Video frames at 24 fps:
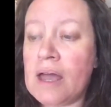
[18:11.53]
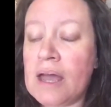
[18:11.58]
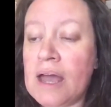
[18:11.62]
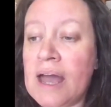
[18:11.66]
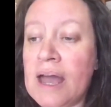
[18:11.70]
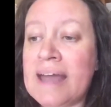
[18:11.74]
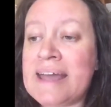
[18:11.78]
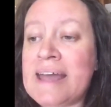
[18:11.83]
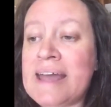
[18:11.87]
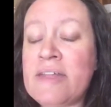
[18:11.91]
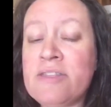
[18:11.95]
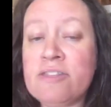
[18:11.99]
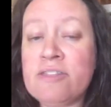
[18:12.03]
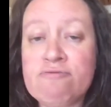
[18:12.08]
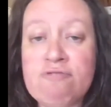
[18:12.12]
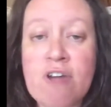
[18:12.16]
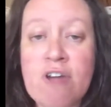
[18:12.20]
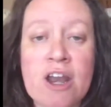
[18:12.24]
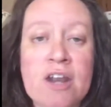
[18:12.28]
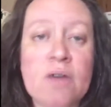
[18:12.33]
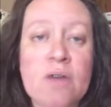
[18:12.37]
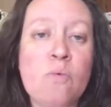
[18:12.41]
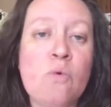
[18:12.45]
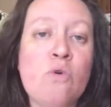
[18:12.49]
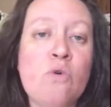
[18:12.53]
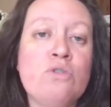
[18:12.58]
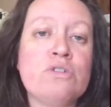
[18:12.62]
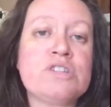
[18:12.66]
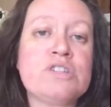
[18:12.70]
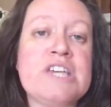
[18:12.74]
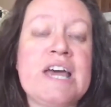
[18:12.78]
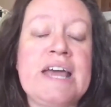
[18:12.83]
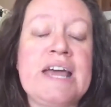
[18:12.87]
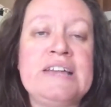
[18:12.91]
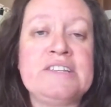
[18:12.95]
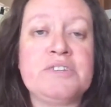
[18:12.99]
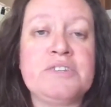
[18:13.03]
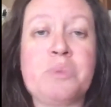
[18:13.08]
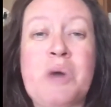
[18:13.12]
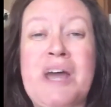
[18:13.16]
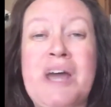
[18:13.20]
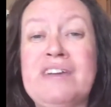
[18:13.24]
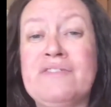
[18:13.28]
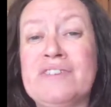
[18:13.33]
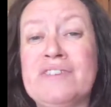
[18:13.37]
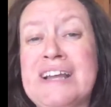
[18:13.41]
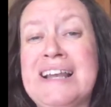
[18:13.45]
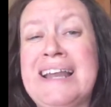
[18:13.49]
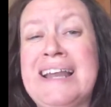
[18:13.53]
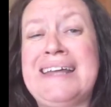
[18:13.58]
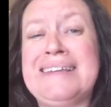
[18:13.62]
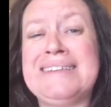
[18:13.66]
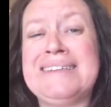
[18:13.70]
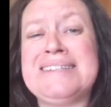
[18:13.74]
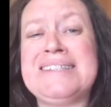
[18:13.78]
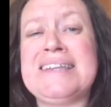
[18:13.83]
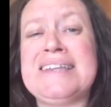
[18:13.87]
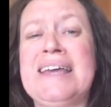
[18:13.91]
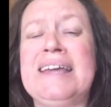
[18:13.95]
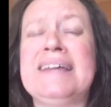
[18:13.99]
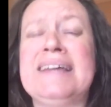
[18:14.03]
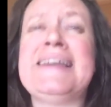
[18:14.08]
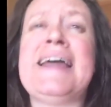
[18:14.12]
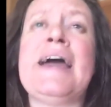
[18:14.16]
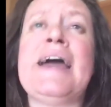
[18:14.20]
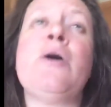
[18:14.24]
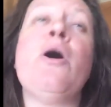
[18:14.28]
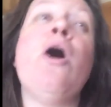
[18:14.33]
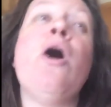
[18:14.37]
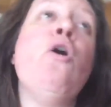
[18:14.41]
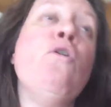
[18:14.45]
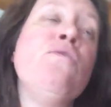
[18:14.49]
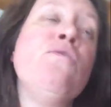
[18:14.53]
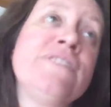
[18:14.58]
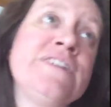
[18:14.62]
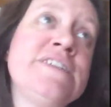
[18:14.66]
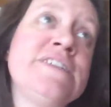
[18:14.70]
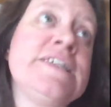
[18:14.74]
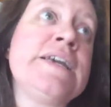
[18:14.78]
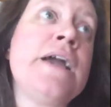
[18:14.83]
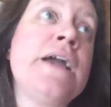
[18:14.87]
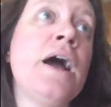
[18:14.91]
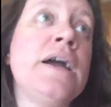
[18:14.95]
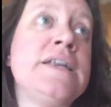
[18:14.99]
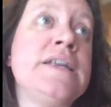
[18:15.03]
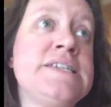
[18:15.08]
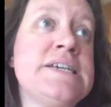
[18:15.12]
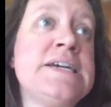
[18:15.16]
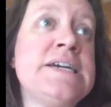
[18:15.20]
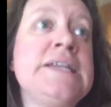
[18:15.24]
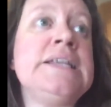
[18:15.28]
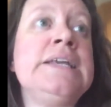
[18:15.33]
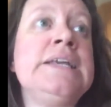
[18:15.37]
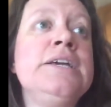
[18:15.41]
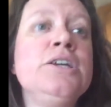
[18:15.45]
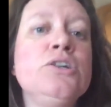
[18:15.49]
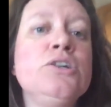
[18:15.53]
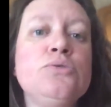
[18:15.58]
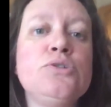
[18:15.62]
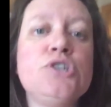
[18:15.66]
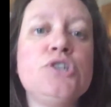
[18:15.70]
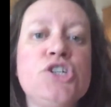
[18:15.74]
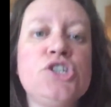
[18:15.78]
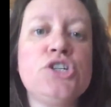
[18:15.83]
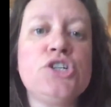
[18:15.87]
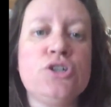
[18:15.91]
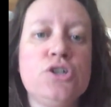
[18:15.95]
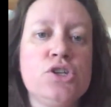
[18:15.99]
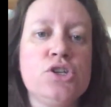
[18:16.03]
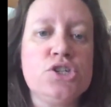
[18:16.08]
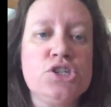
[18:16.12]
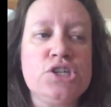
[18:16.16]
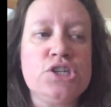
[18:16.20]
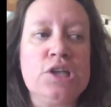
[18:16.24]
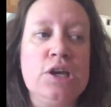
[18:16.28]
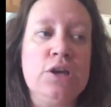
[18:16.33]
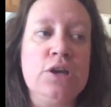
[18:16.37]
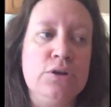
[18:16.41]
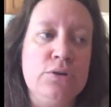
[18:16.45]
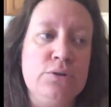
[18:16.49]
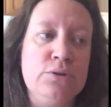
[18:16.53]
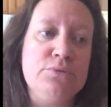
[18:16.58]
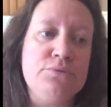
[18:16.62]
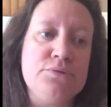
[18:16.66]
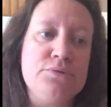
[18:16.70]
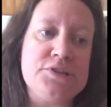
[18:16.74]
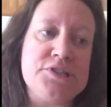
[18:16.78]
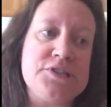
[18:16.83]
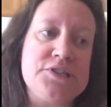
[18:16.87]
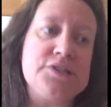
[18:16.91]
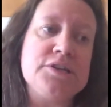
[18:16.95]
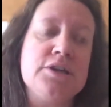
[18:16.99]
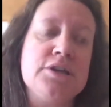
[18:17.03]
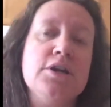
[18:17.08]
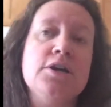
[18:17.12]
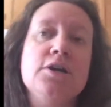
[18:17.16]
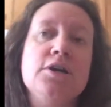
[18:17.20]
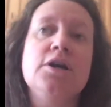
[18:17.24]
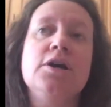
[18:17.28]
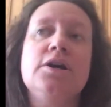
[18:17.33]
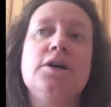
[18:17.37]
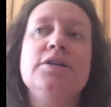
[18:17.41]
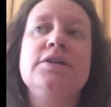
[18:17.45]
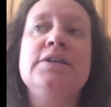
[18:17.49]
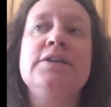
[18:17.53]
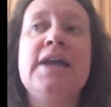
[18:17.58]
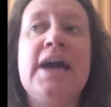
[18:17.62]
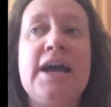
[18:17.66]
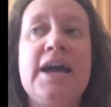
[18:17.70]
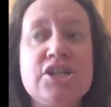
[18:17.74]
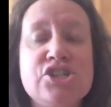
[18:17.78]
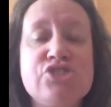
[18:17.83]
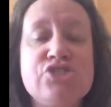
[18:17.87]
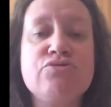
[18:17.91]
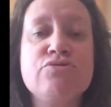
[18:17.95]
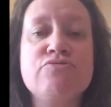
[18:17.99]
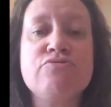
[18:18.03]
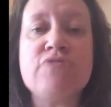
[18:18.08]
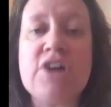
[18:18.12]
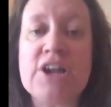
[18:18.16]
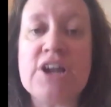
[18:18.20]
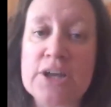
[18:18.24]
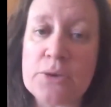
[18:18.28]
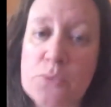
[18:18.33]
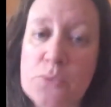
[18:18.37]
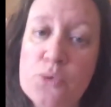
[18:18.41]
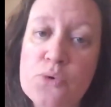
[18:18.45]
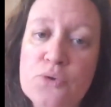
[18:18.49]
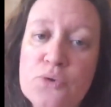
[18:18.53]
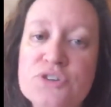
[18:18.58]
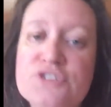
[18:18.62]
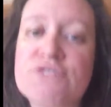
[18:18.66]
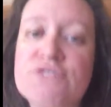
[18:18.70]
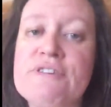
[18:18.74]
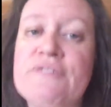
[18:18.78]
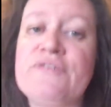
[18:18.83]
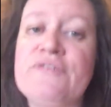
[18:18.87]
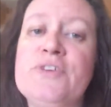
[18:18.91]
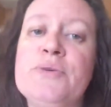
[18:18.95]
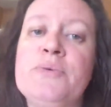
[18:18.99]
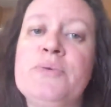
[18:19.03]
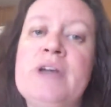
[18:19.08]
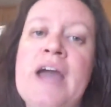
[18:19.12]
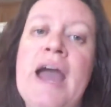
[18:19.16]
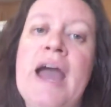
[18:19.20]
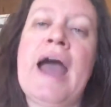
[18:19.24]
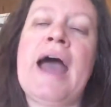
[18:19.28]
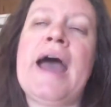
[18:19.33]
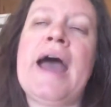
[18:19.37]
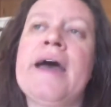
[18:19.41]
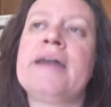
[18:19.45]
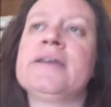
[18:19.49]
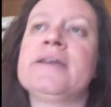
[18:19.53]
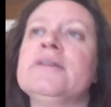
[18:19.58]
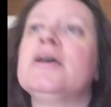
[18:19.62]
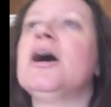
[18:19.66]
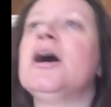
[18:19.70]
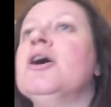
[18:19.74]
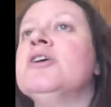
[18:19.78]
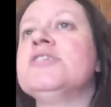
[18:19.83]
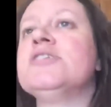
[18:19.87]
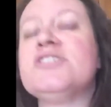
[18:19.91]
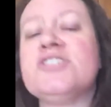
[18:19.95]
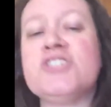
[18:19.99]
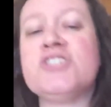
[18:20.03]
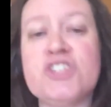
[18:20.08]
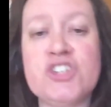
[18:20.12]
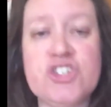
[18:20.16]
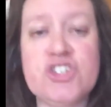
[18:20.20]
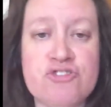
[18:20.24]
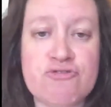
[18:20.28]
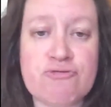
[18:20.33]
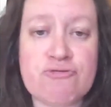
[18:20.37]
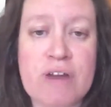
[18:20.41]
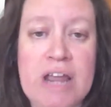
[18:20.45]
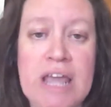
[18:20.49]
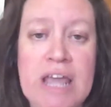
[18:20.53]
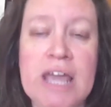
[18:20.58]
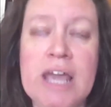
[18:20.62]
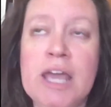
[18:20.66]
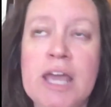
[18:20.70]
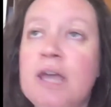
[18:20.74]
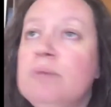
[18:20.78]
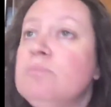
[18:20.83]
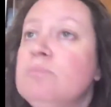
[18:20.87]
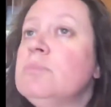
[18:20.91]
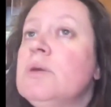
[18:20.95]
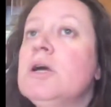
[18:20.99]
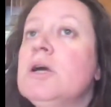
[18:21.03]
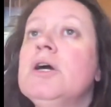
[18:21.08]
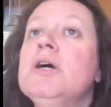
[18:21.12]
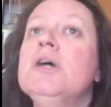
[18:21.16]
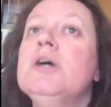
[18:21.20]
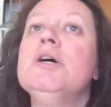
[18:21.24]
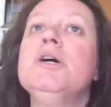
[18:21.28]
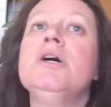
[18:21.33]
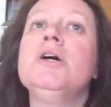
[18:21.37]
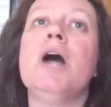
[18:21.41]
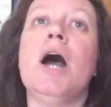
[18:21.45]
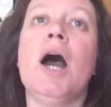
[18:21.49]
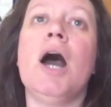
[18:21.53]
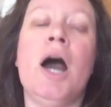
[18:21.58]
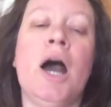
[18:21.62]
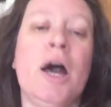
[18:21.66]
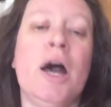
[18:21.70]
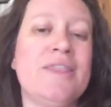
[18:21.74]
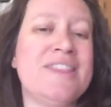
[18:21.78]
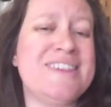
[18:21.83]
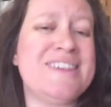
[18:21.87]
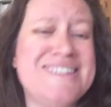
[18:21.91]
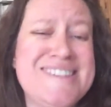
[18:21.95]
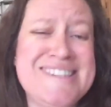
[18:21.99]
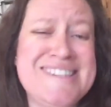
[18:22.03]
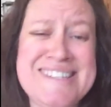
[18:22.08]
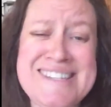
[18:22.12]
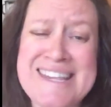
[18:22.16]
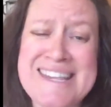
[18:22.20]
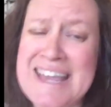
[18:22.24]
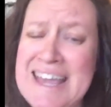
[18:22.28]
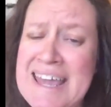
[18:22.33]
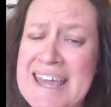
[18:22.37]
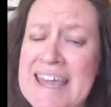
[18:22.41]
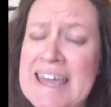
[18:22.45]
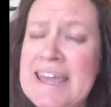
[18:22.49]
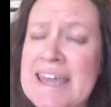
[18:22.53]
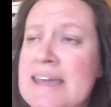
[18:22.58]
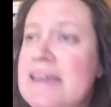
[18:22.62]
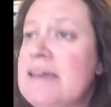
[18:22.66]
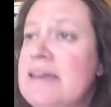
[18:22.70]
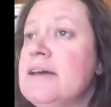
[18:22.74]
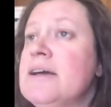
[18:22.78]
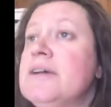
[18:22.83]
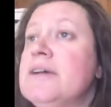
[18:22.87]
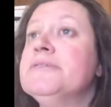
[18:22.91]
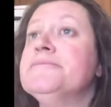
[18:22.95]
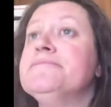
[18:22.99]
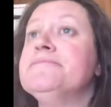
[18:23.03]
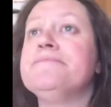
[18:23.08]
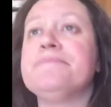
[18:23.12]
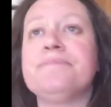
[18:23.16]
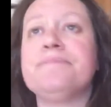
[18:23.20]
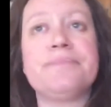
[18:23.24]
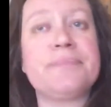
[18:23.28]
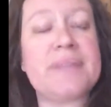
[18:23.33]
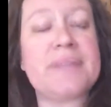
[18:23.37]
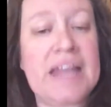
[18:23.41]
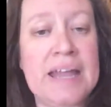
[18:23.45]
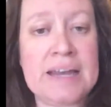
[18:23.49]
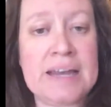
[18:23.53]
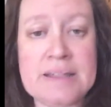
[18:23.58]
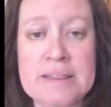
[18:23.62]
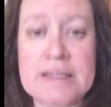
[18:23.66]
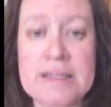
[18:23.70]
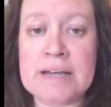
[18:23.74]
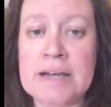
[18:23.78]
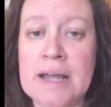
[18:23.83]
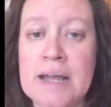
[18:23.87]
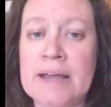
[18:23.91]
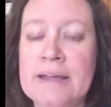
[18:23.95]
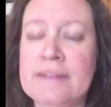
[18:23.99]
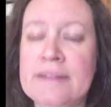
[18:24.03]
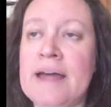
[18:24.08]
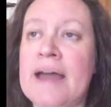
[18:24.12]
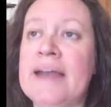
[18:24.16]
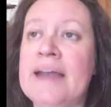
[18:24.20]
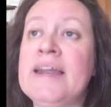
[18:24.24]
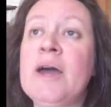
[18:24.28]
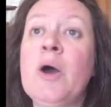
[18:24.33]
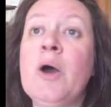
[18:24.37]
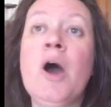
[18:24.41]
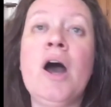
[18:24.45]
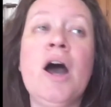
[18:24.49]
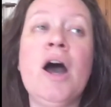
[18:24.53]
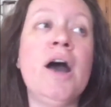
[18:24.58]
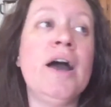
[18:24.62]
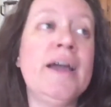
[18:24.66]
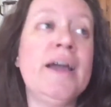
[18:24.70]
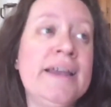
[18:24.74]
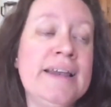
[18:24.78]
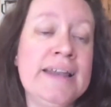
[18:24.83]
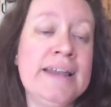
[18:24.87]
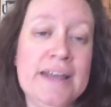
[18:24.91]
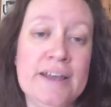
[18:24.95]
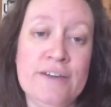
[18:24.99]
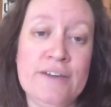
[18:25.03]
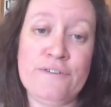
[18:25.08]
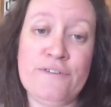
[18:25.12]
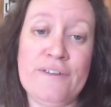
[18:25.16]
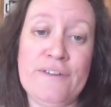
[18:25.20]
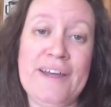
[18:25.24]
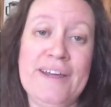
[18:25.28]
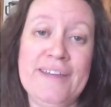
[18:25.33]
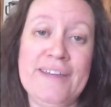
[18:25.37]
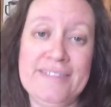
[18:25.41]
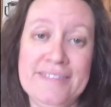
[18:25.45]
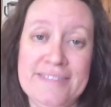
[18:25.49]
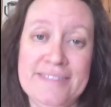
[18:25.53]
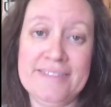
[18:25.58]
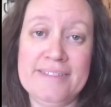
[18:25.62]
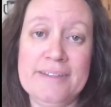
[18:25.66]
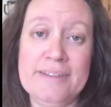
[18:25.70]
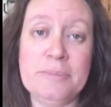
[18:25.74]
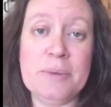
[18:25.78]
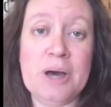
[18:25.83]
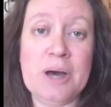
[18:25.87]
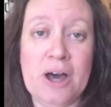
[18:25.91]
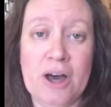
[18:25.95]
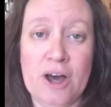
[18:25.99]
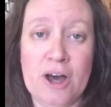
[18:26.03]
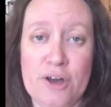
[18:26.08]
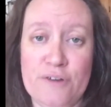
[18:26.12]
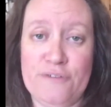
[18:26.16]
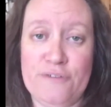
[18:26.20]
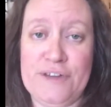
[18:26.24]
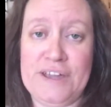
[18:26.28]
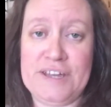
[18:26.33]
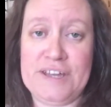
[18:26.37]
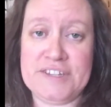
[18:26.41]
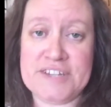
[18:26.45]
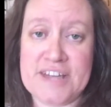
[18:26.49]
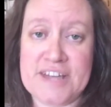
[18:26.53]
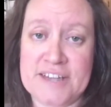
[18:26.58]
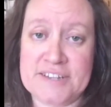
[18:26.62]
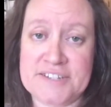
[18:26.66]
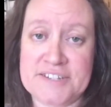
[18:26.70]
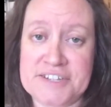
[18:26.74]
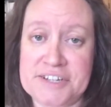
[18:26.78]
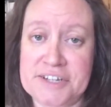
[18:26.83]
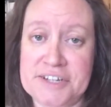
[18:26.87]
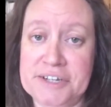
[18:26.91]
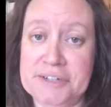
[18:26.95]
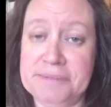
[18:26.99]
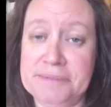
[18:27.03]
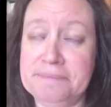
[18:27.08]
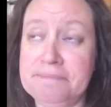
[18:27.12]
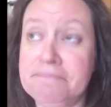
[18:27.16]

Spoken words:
Again, the running water is a way of cleansing. Now, obviously, ideally, you should use natural running water if you can, a stream, the sea, anything like that. Now, I live in the Mojave Desert.